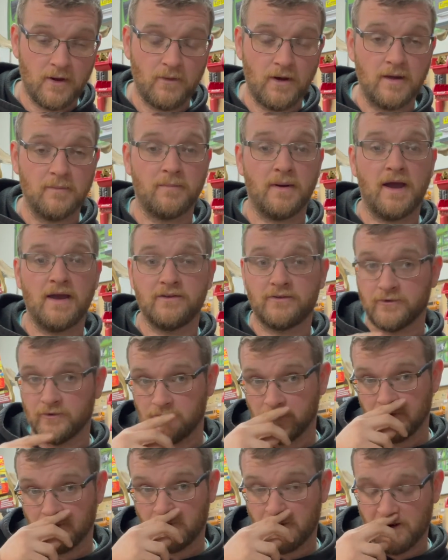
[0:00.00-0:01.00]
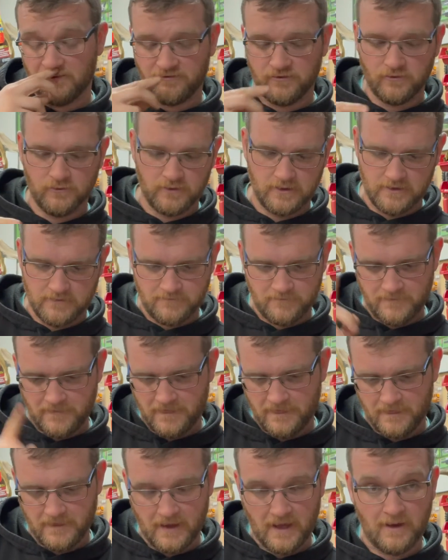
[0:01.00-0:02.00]
base on your rifle and
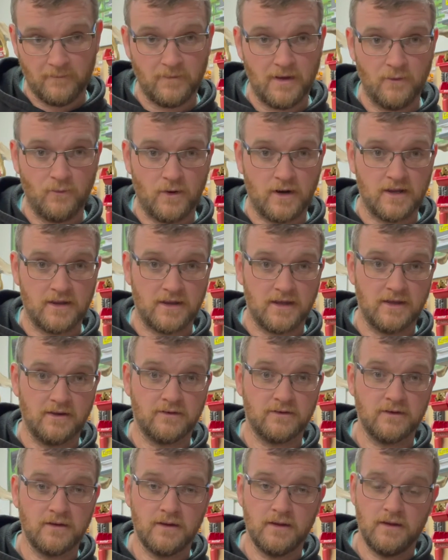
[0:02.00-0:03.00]
one of these,